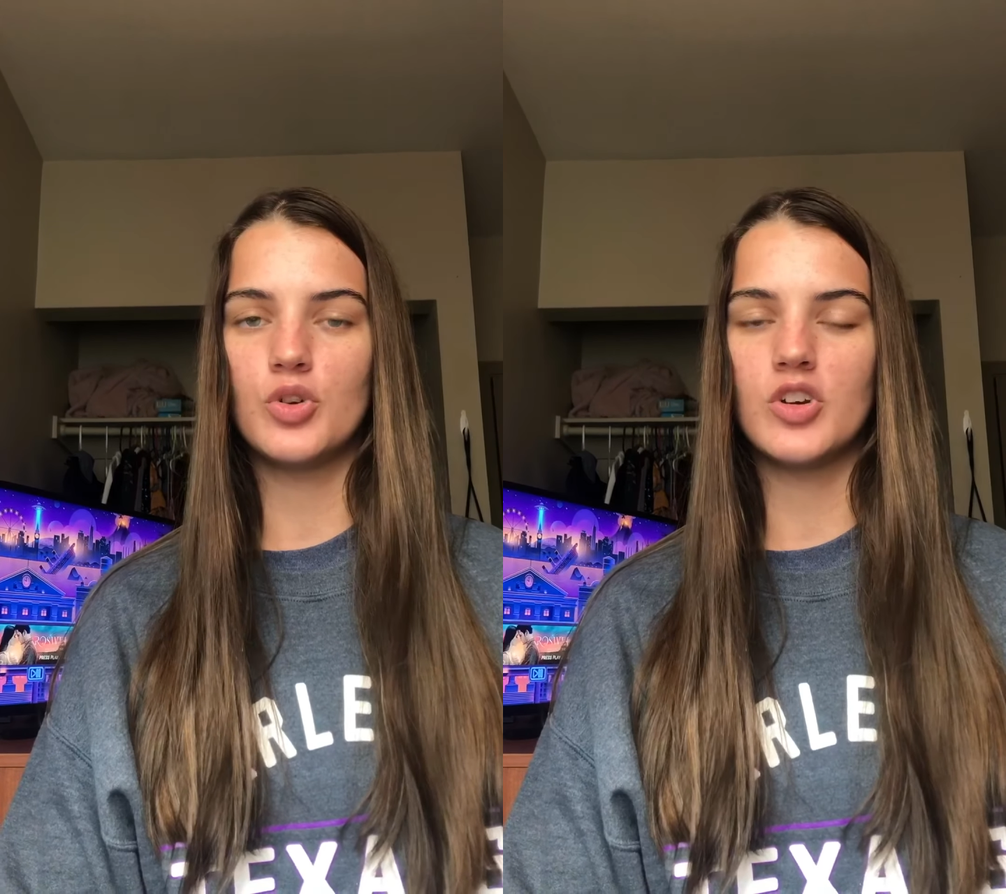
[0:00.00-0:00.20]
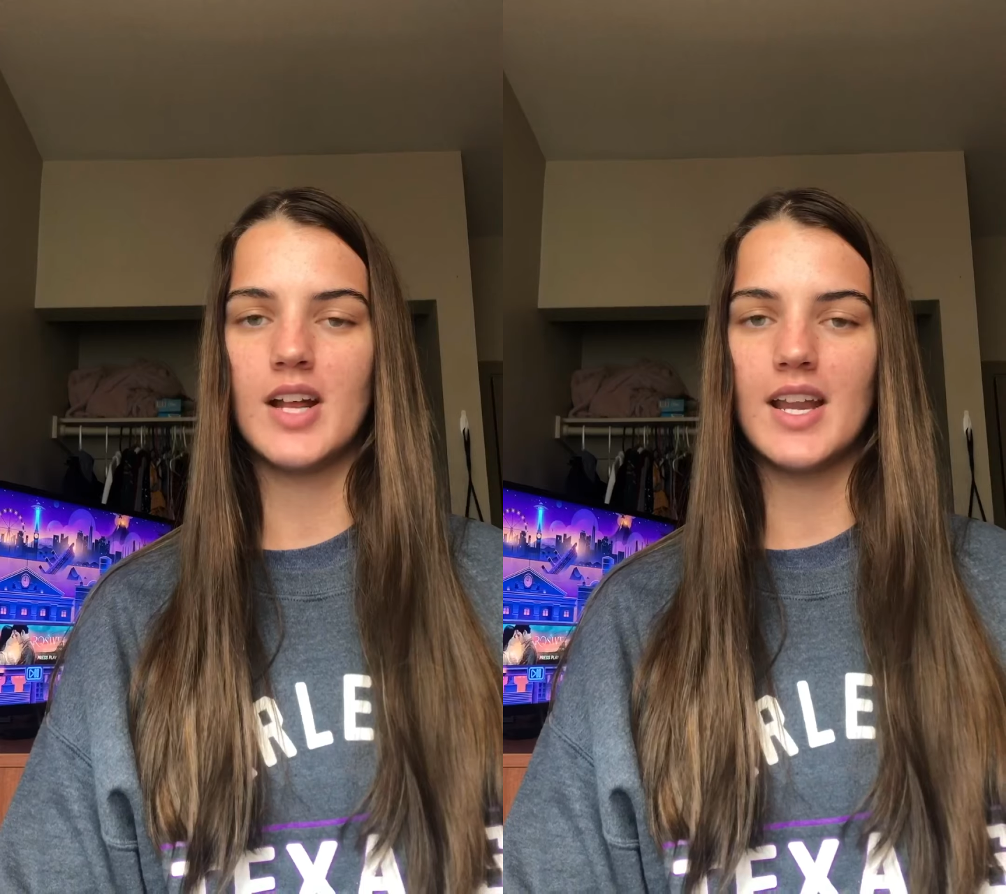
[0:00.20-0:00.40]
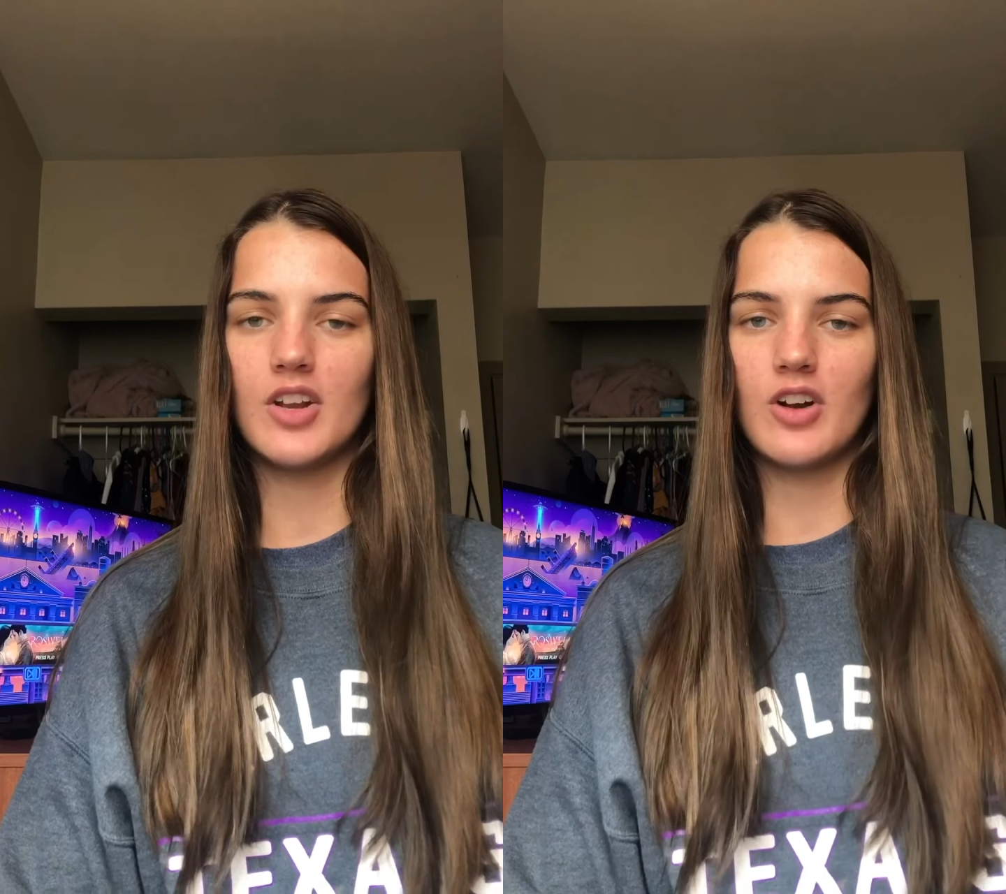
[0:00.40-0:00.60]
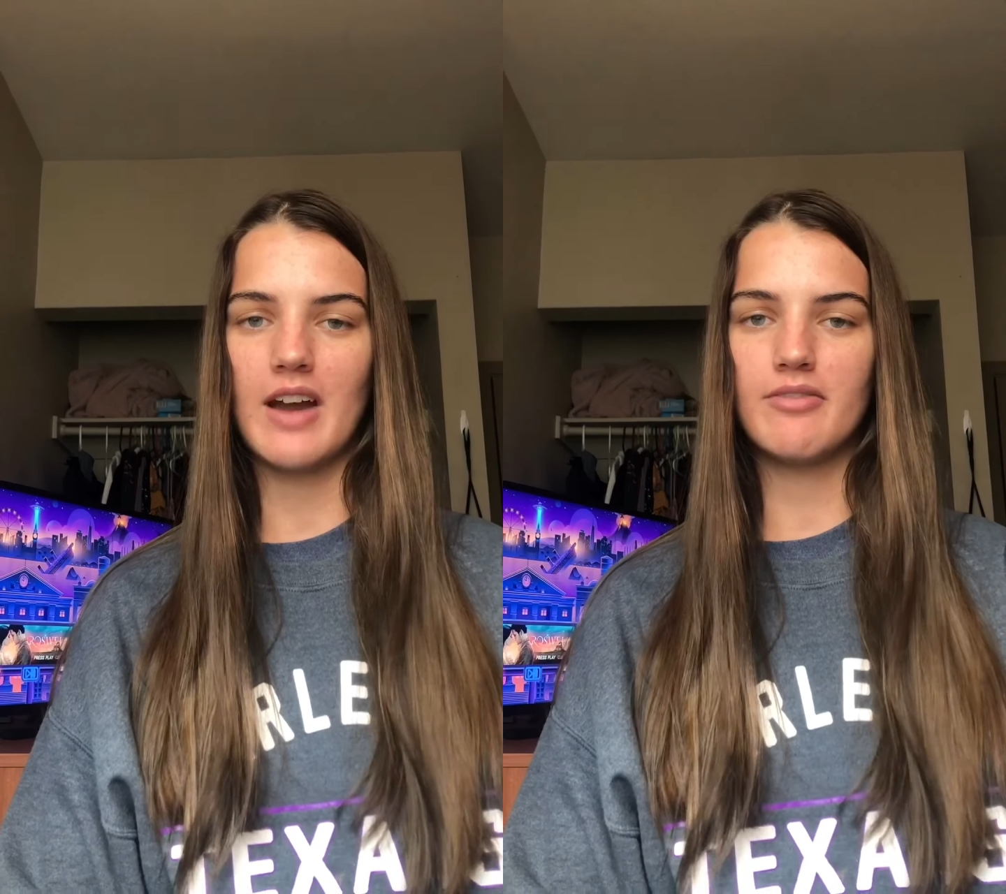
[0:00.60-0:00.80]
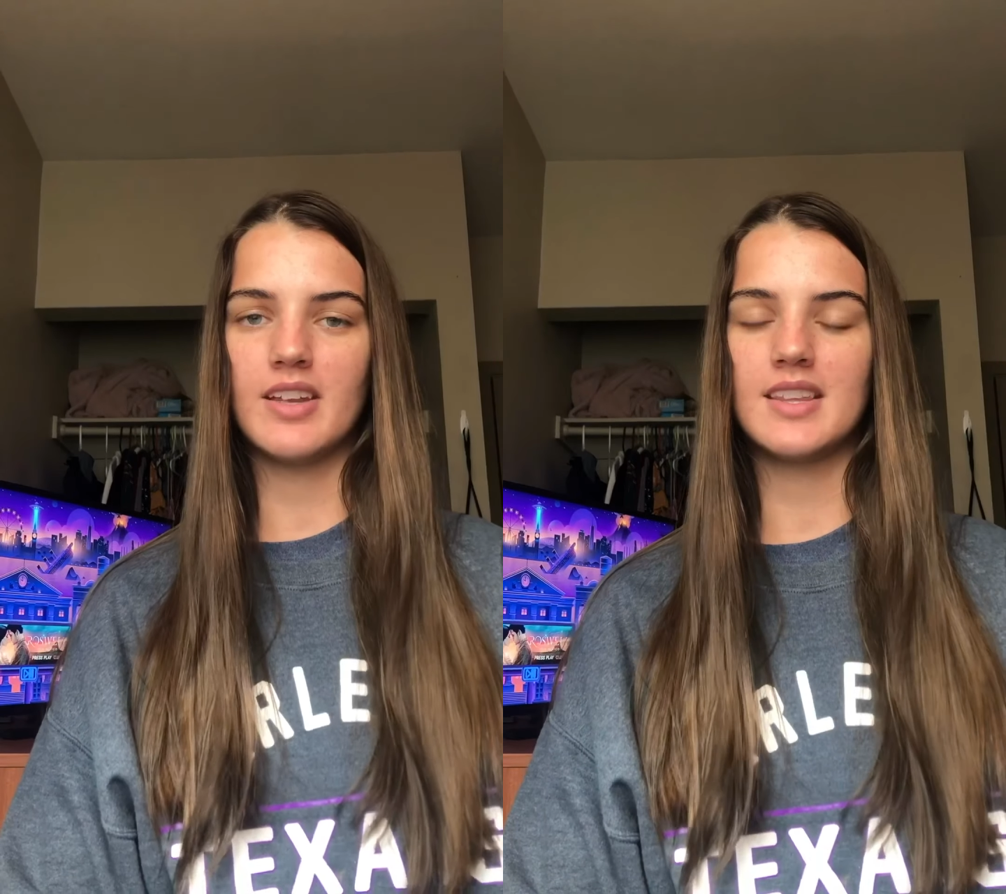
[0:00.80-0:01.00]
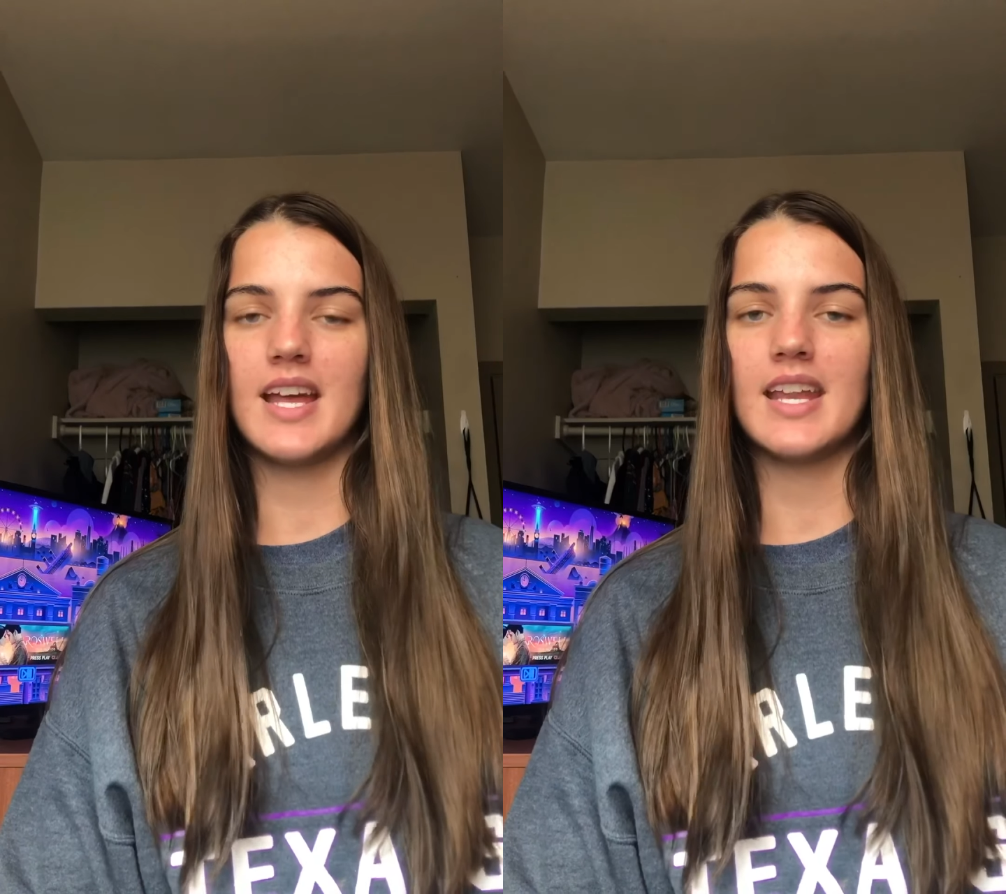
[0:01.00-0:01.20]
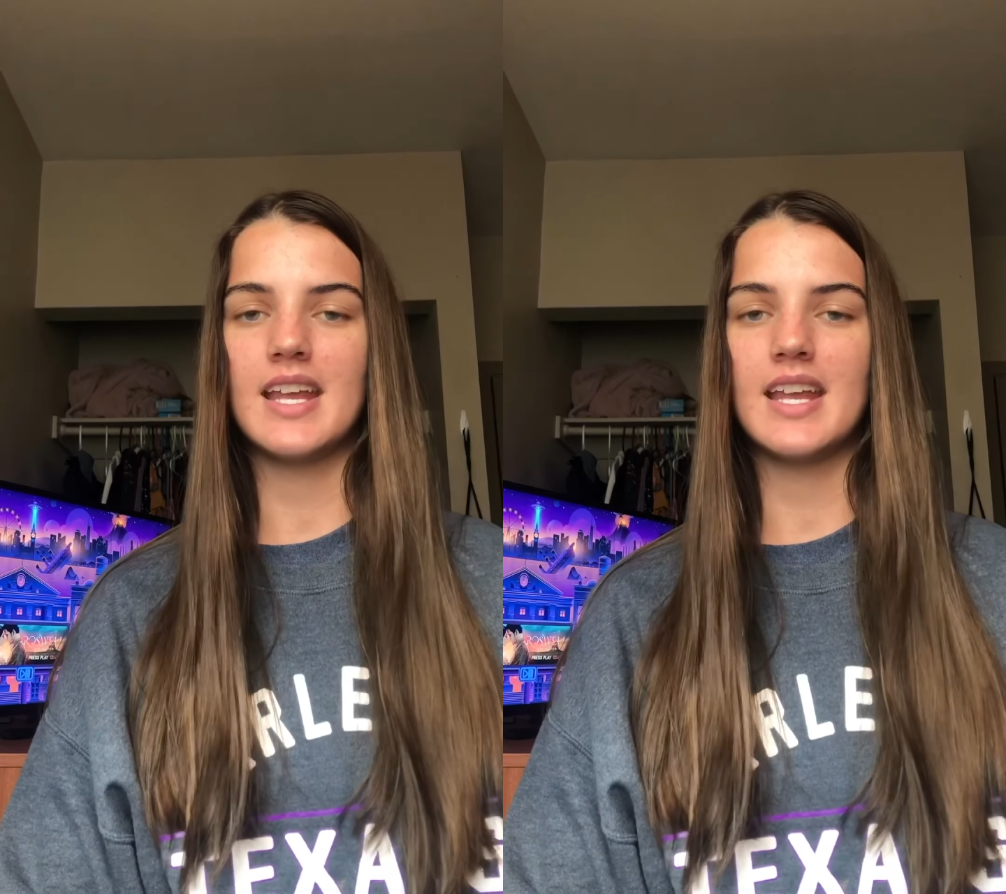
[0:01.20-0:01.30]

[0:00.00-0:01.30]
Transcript: create a graphic that